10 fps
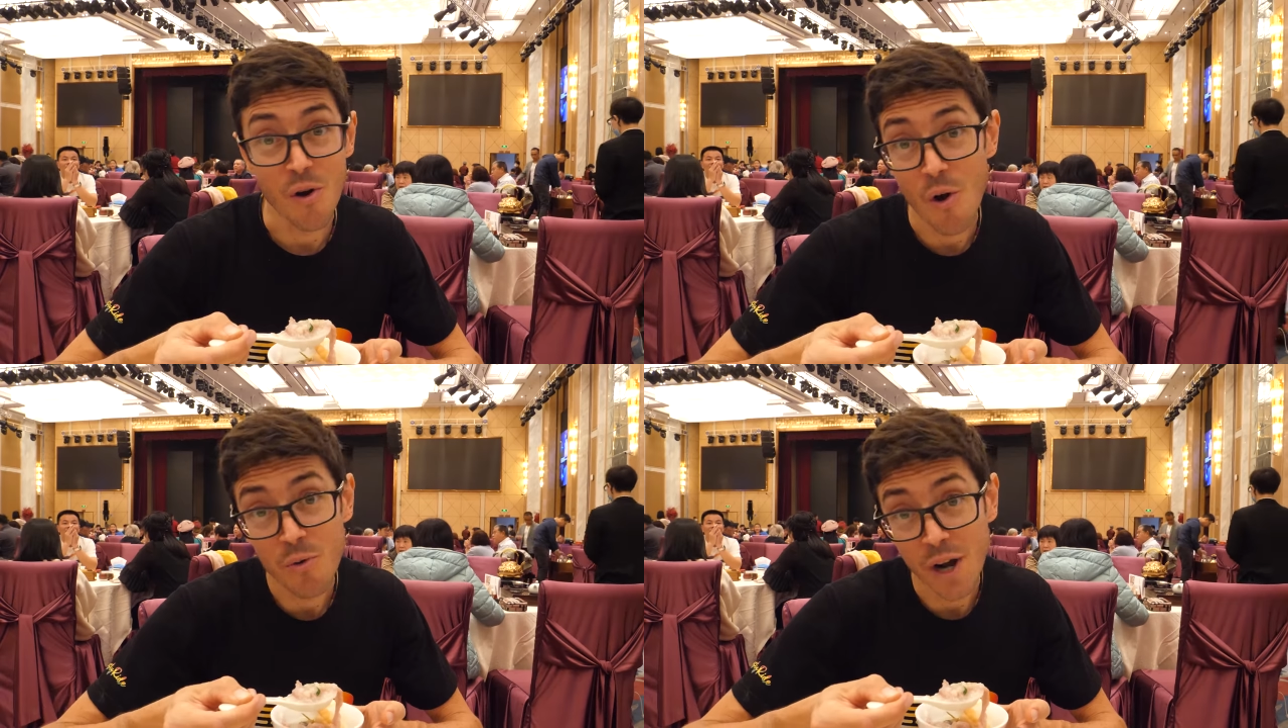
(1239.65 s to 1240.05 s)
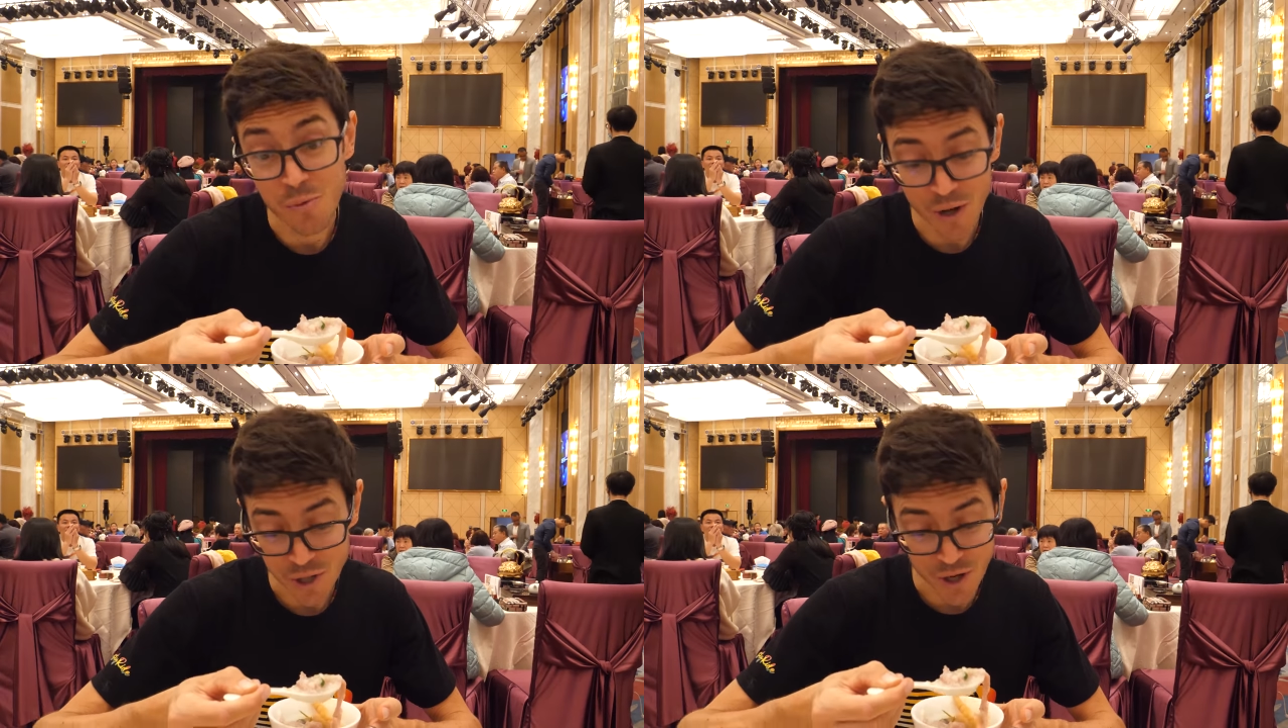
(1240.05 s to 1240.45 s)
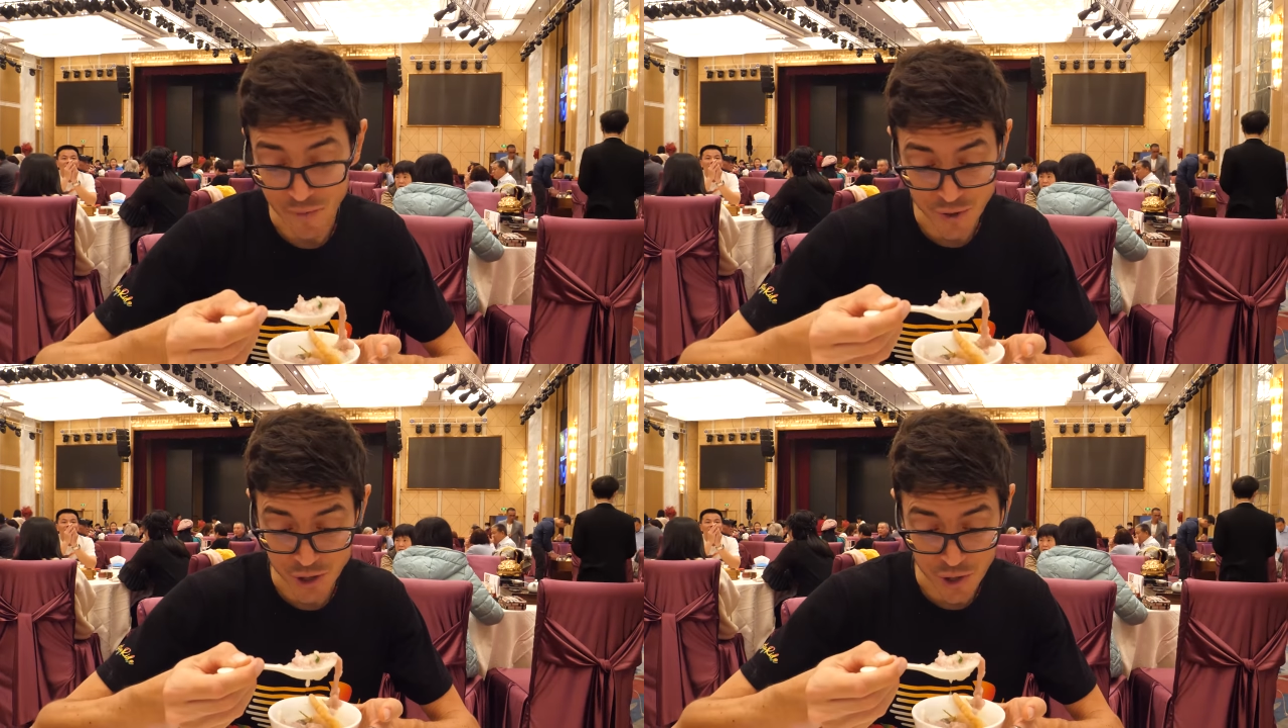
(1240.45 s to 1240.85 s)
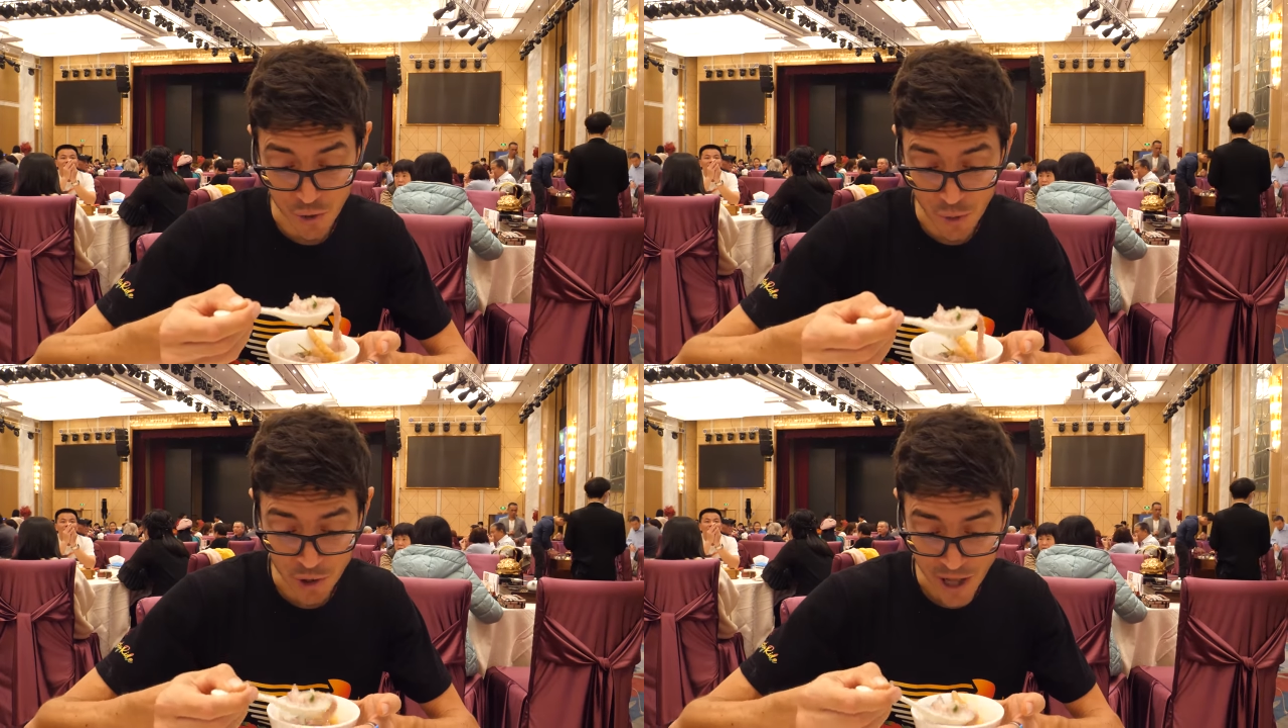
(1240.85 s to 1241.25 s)
are already rich enough, just a
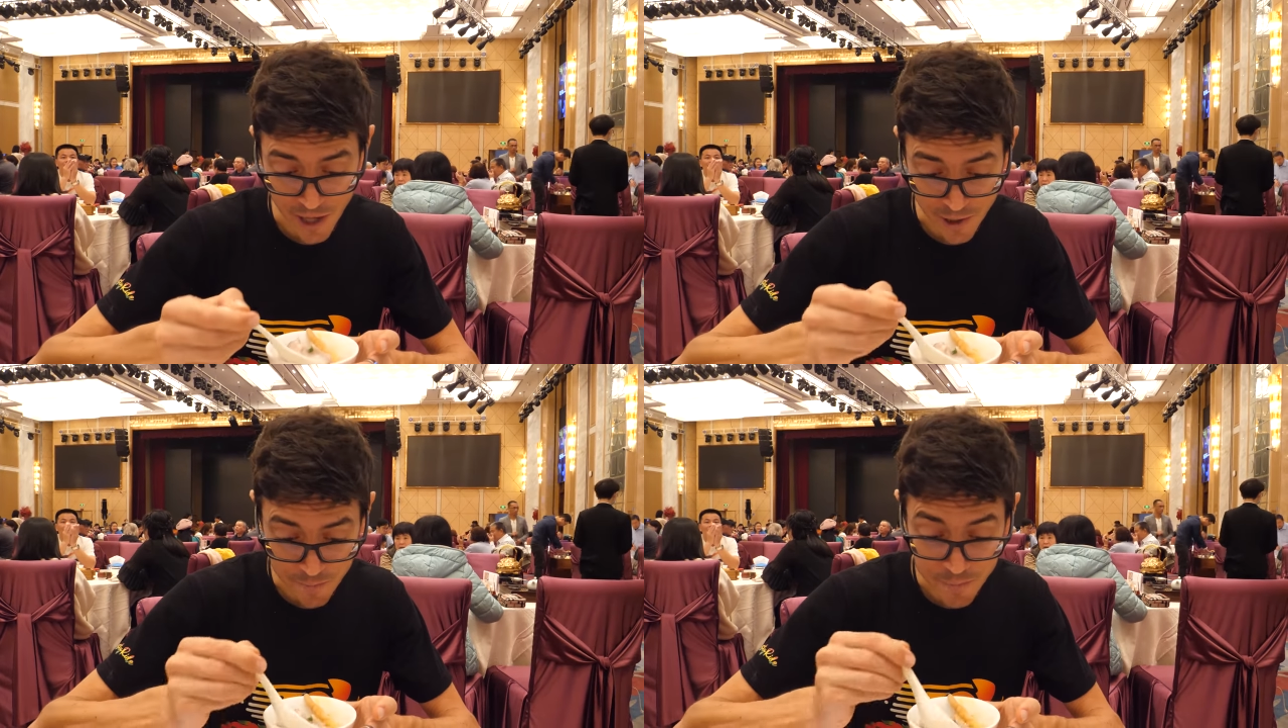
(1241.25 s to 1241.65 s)
normal egg.